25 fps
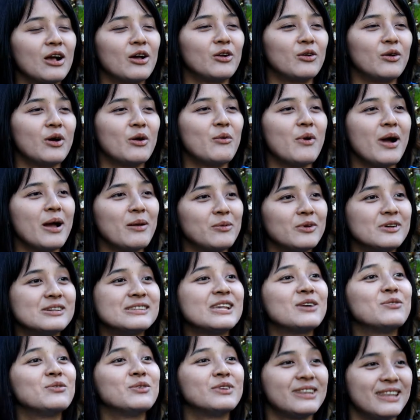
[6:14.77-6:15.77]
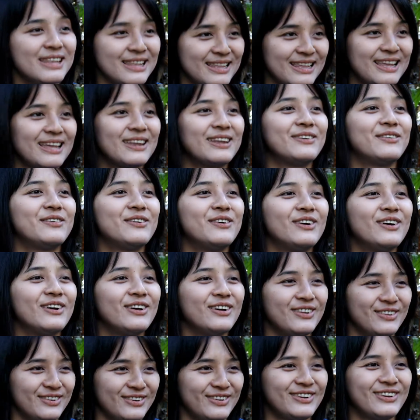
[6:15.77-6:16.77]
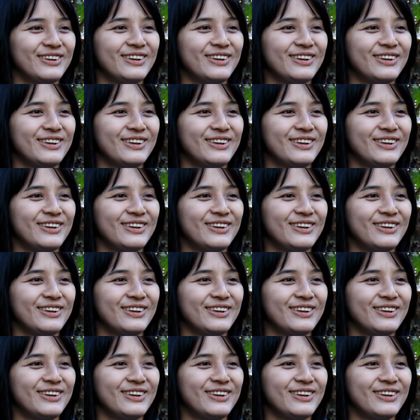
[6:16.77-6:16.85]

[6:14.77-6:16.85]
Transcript: was making her own designs.